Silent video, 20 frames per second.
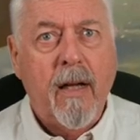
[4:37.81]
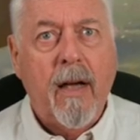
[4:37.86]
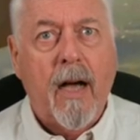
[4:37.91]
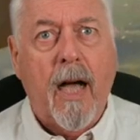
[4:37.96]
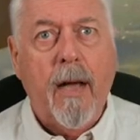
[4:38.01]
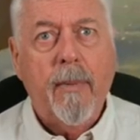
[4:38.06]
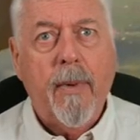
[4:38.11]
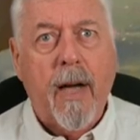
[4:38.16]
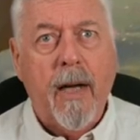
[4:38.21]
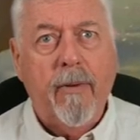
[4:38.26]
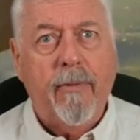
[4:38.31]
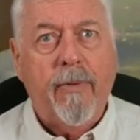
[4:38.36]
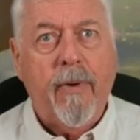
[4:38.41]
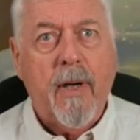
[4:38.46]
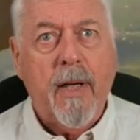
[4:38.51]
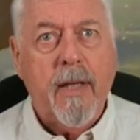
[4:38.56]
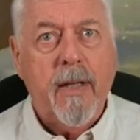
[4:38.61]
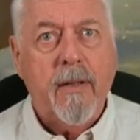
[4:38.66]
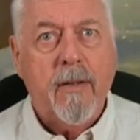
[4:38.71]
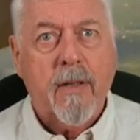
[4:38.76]
I might
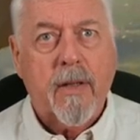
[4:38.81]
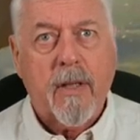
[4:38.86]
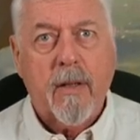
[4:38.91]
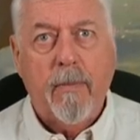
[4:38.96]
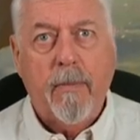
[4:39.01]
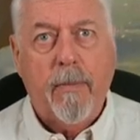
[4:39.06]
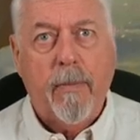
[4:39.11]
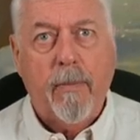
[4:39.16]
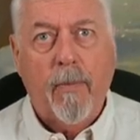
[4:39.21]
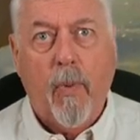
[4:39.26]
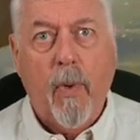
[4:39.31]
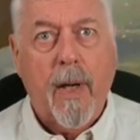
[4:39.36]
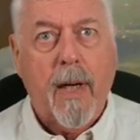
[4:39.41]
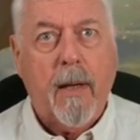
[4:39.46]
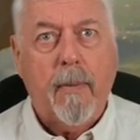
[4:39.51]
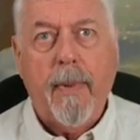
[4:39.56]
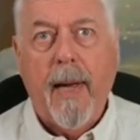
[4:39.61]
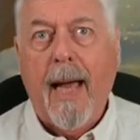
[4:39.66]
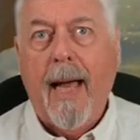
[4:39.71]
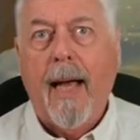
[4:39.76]
find some
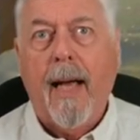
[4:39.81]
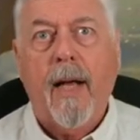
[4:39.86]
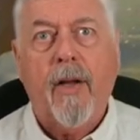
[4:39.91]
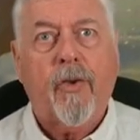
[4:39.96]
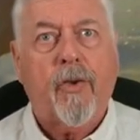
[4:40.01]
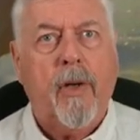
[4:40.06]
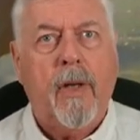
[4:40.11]
willing bass.